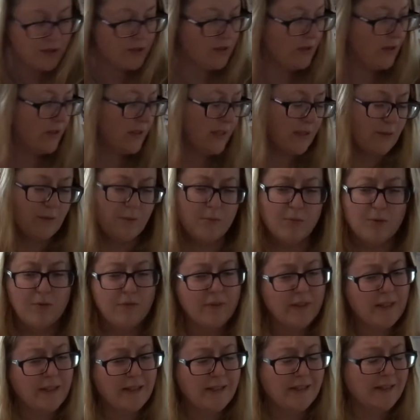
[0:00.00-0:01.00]
oh, I think we're
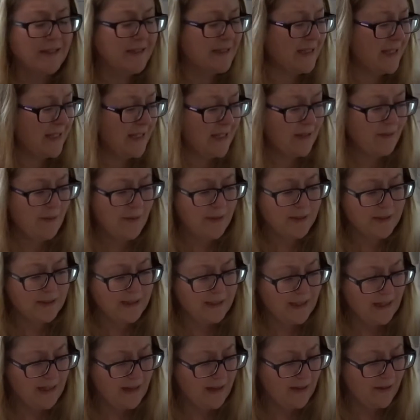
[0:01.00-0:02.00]
moving into the deadly ones
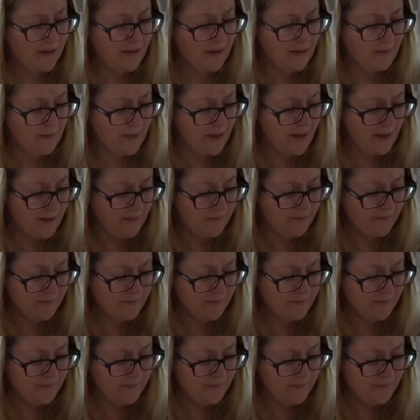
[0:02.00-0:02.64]
here. Hang on a minute.